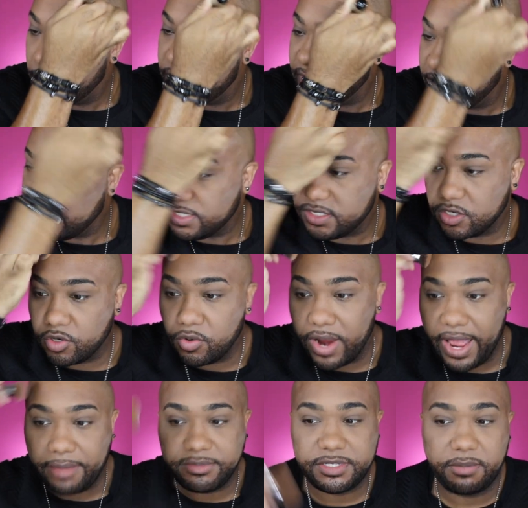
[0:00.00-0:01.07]
But I need to
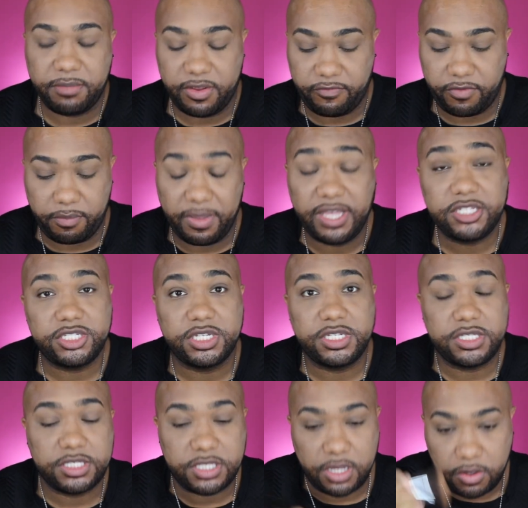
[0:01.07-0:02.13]
grab some
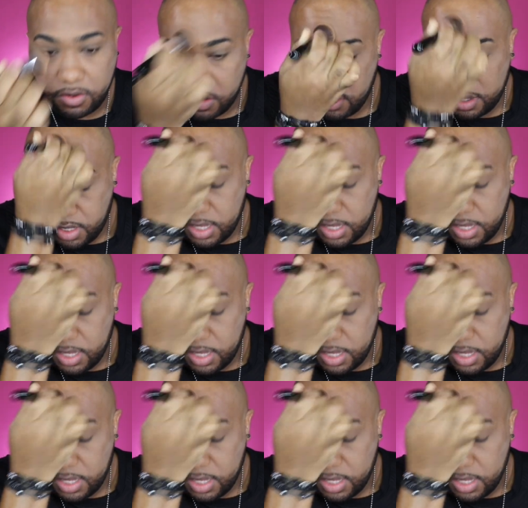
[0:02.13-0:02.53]
information, so